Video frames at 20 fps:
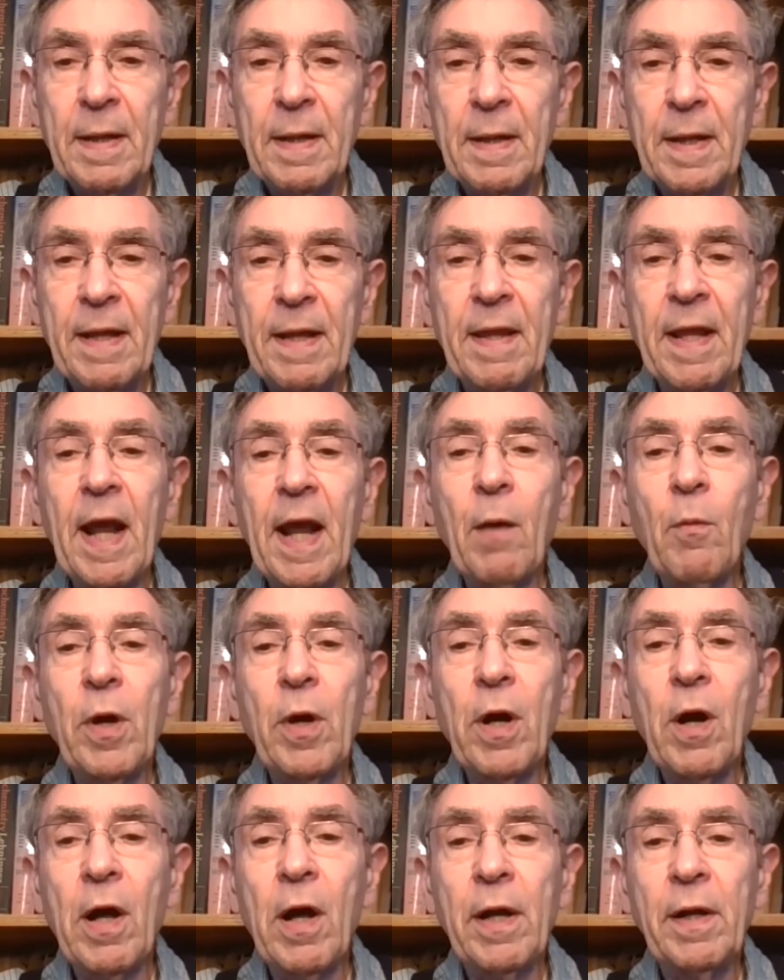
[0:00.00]
And then I
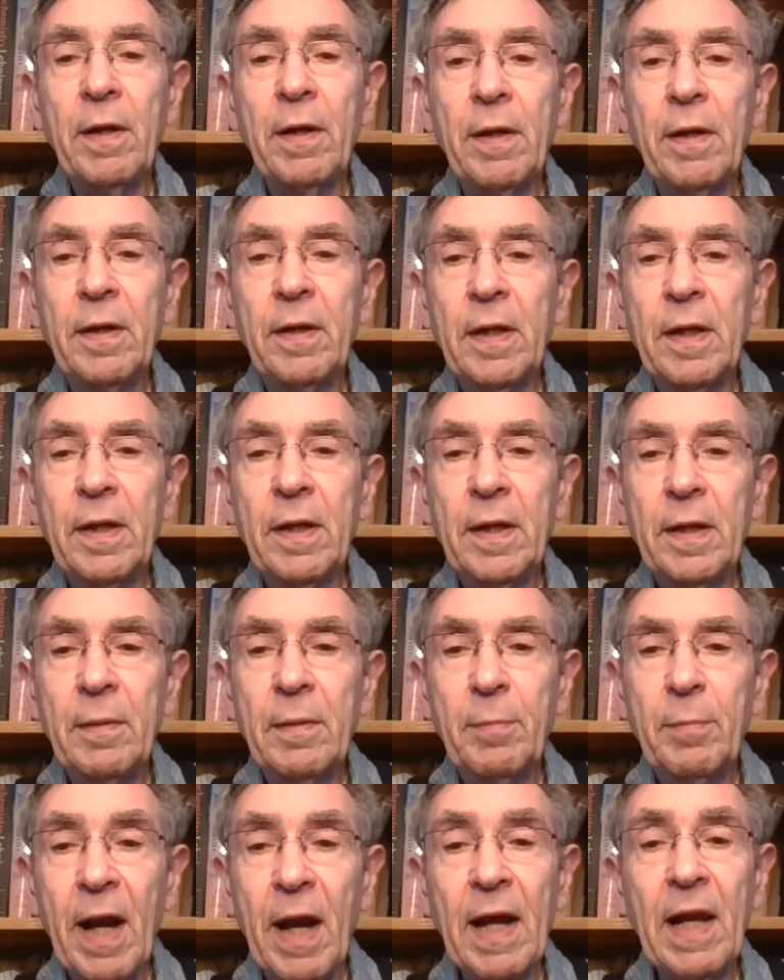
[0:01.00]
went on,
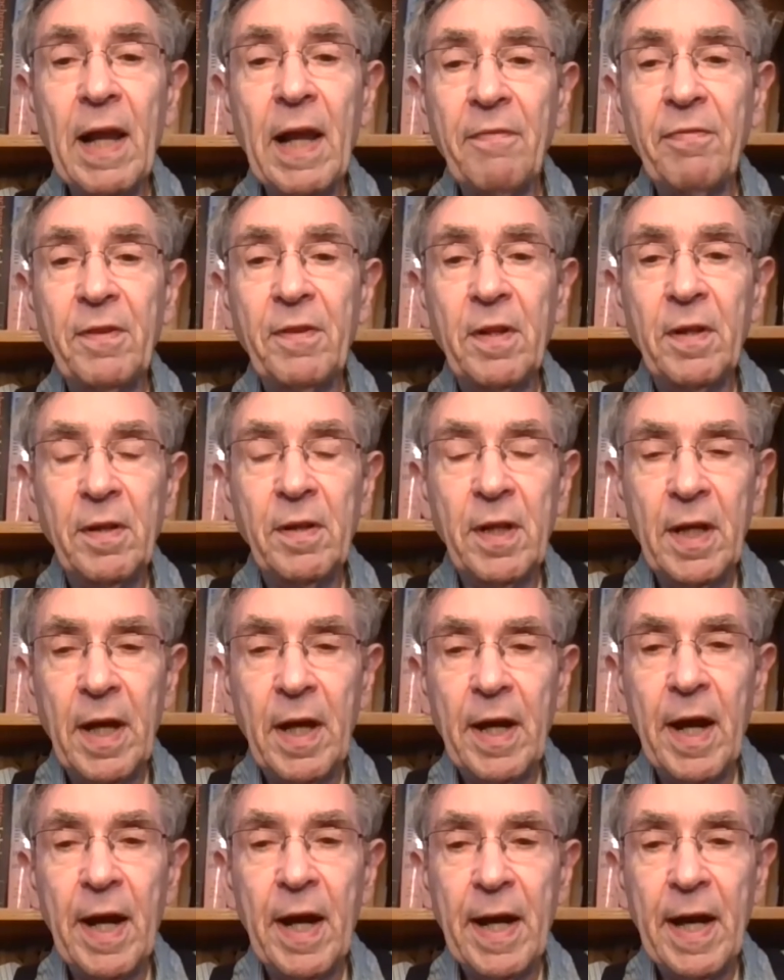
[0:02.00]
but I left the
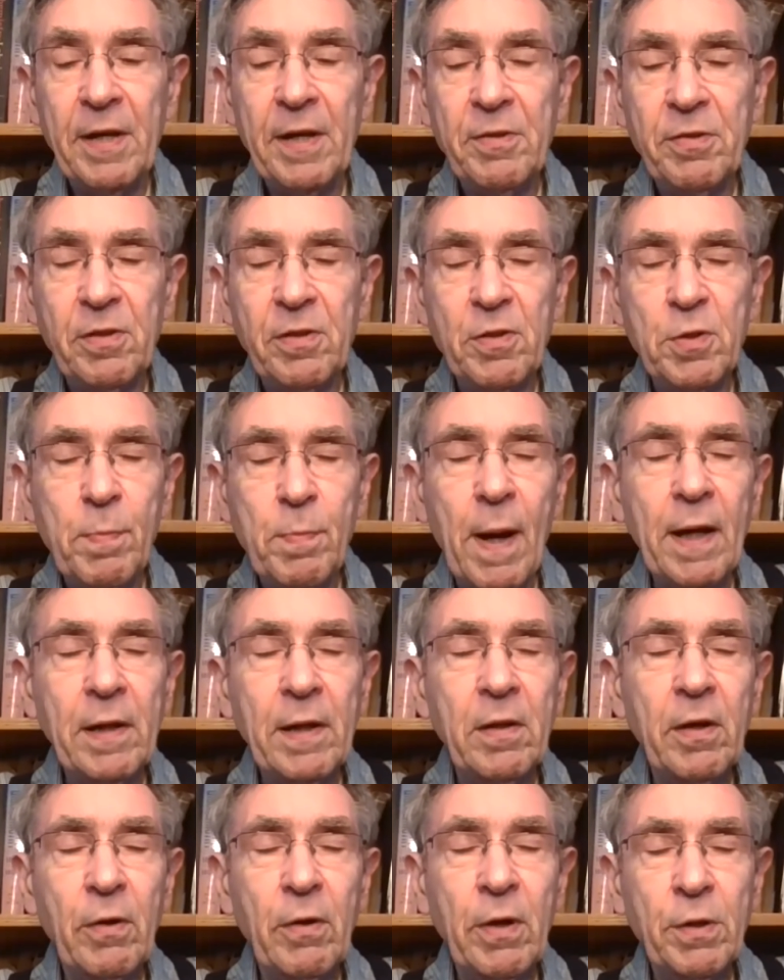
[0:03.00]
NIH
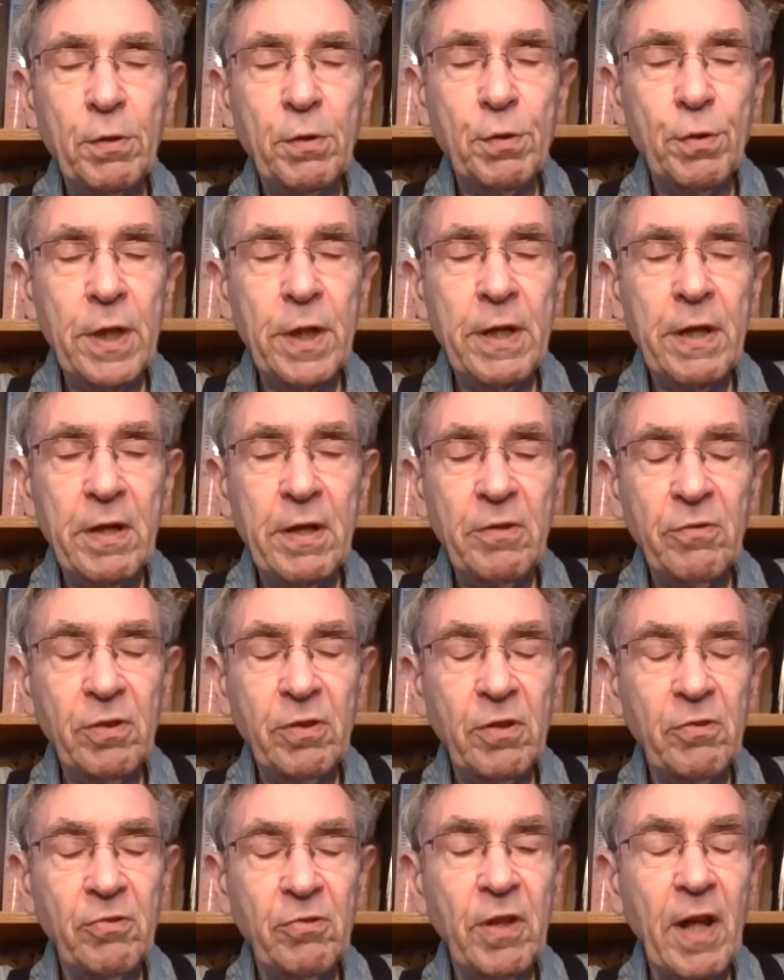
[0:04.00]
despite their entreaties
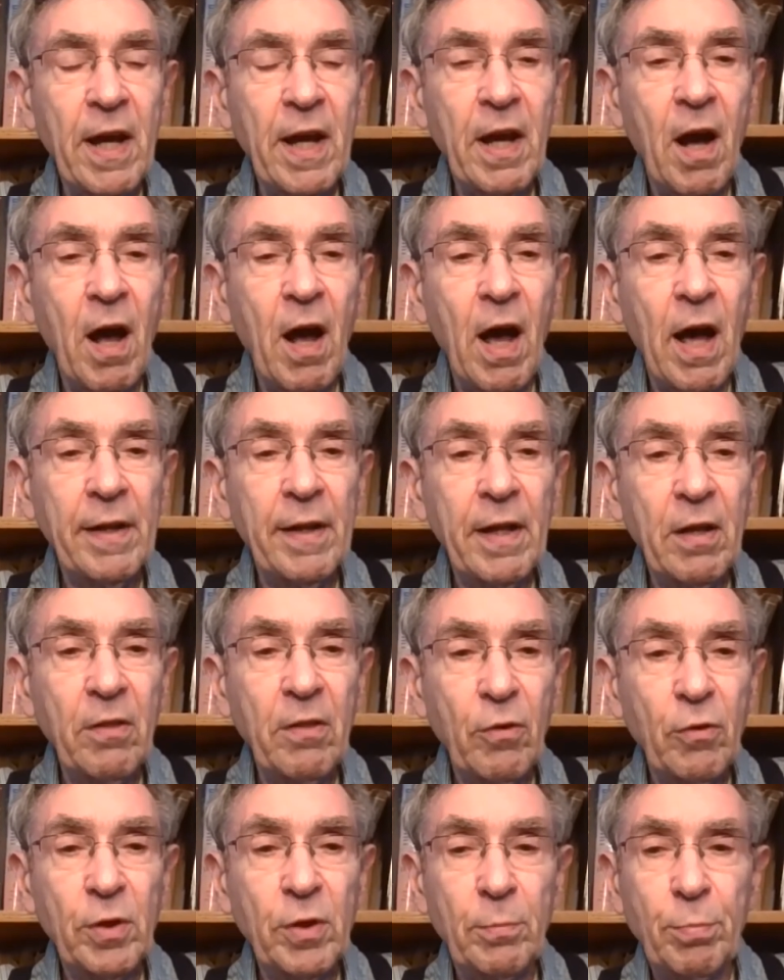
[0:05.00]
to stay on. They
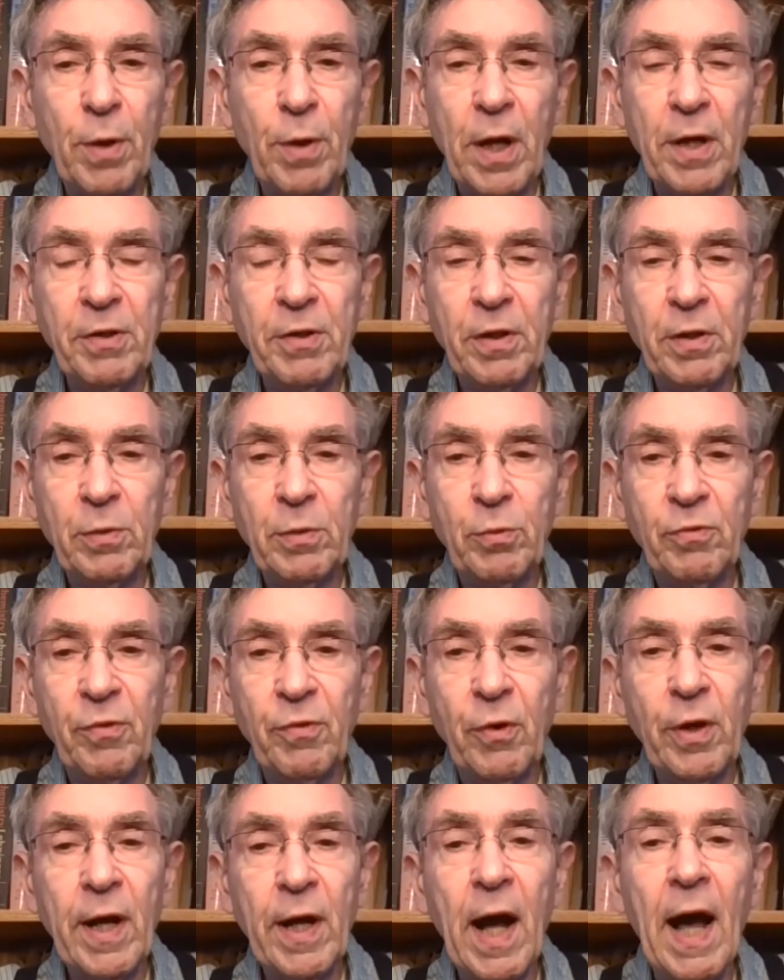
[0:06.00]
thought the project was
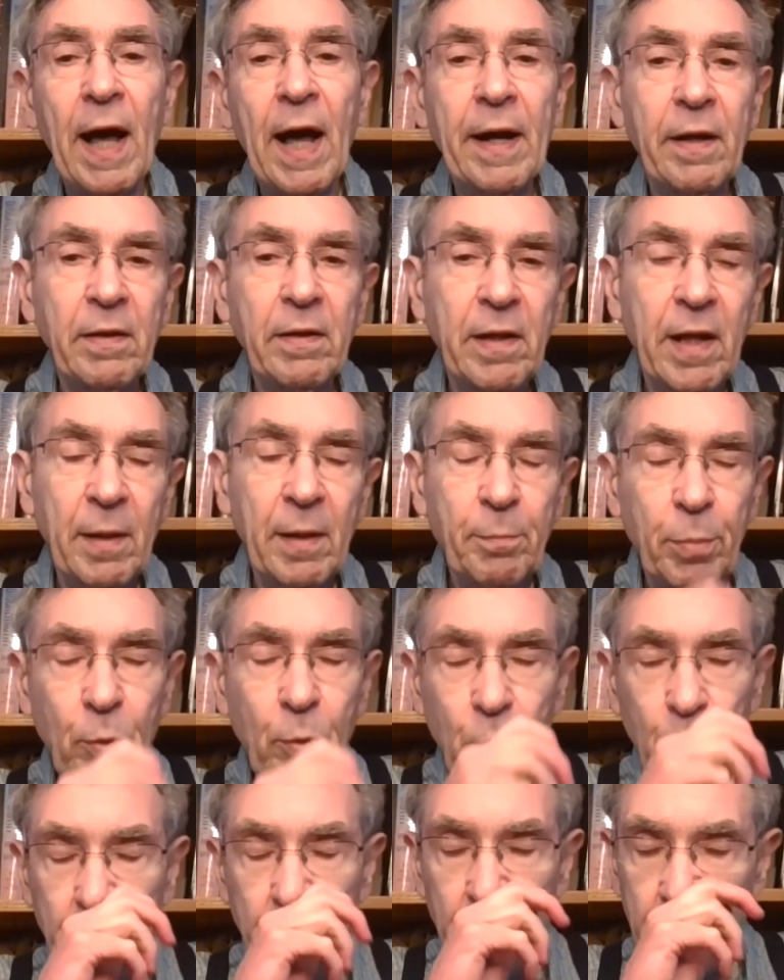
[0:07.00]
very hot at that
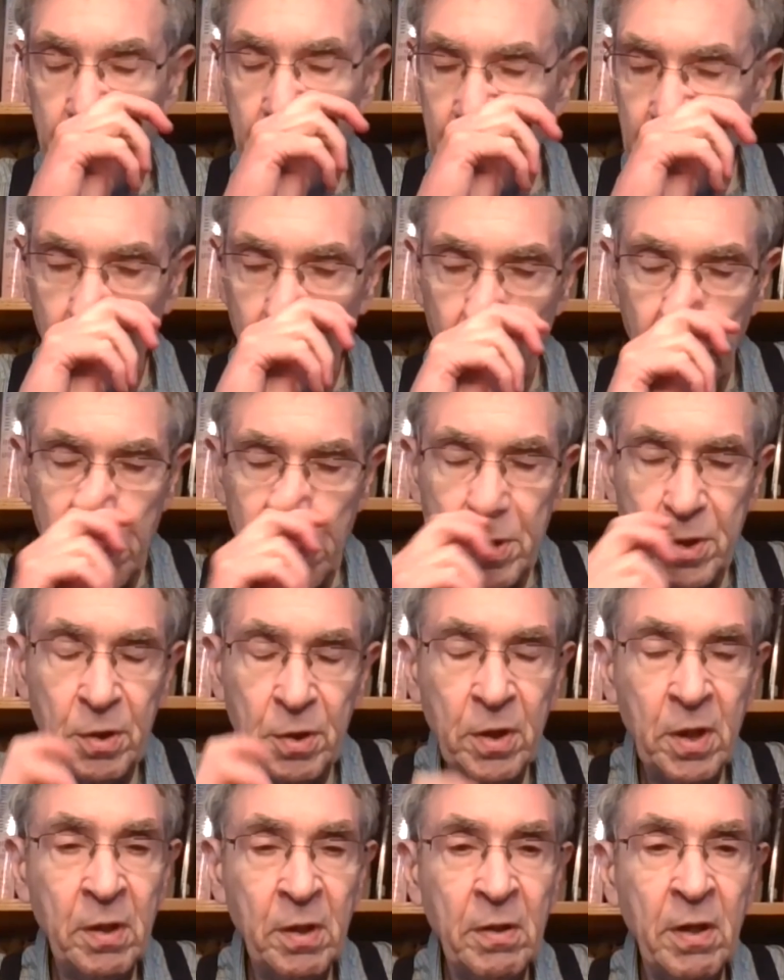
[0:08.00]
point and that I really
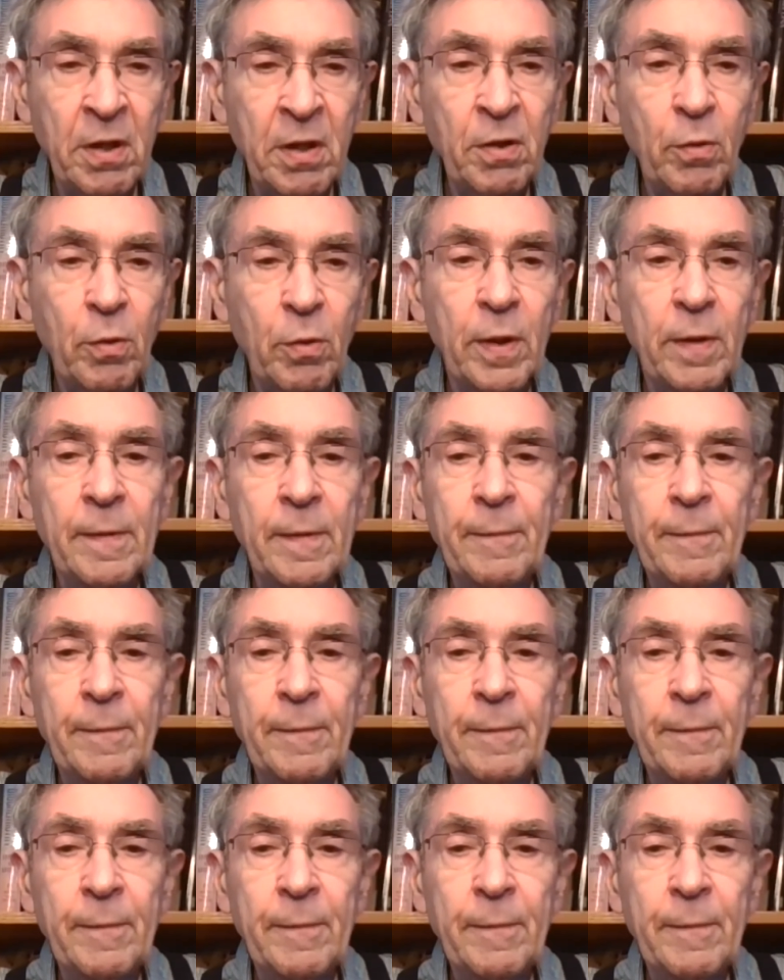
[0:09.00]
should continue it.